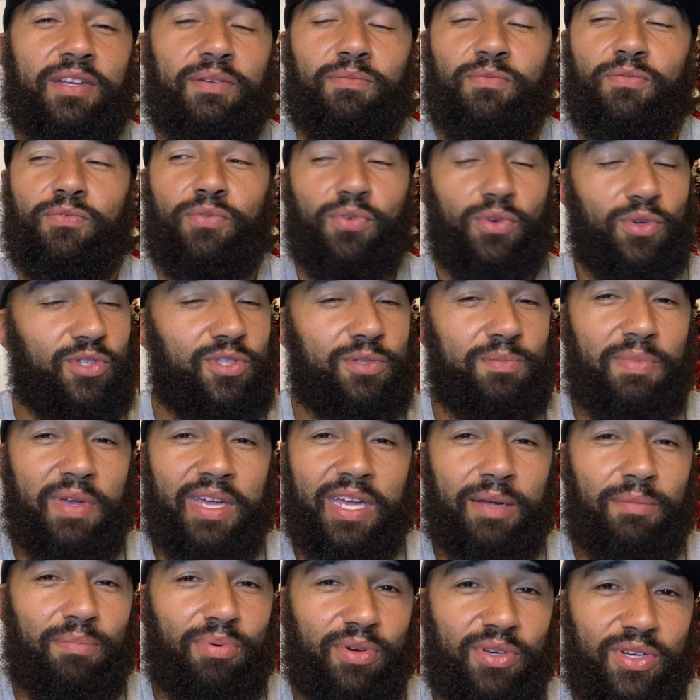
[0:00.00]
Fruits
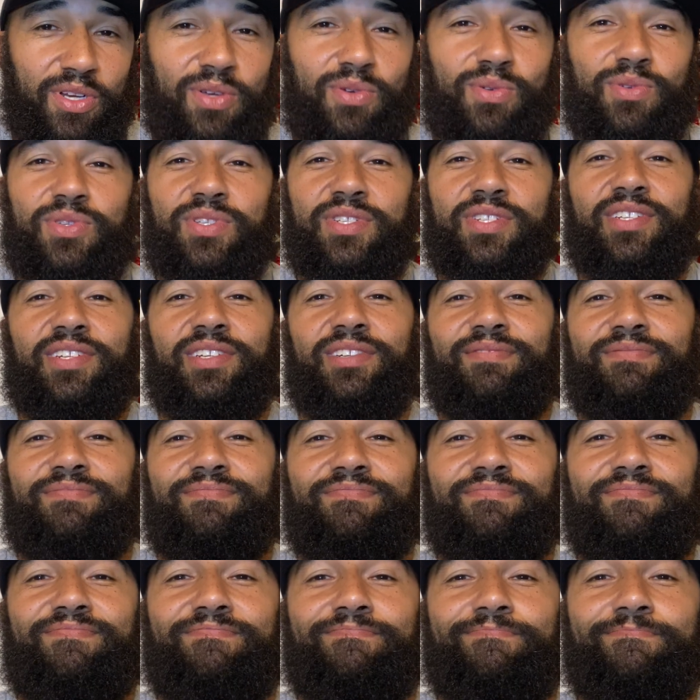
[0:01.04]
being produced.
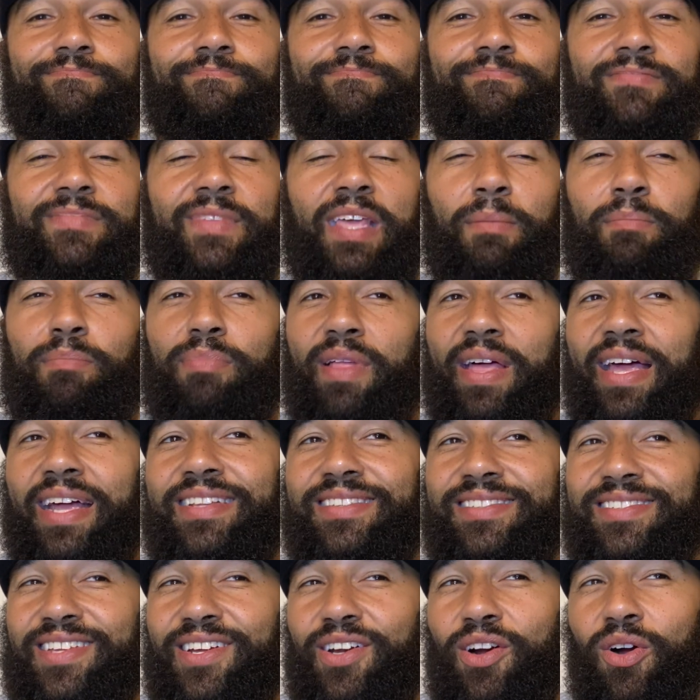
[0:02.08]

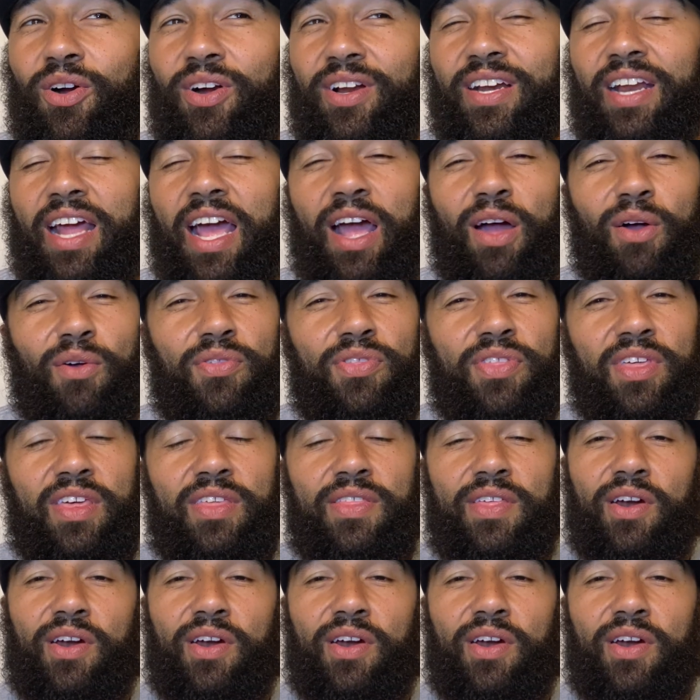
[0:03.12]
Plants that aren't healthy,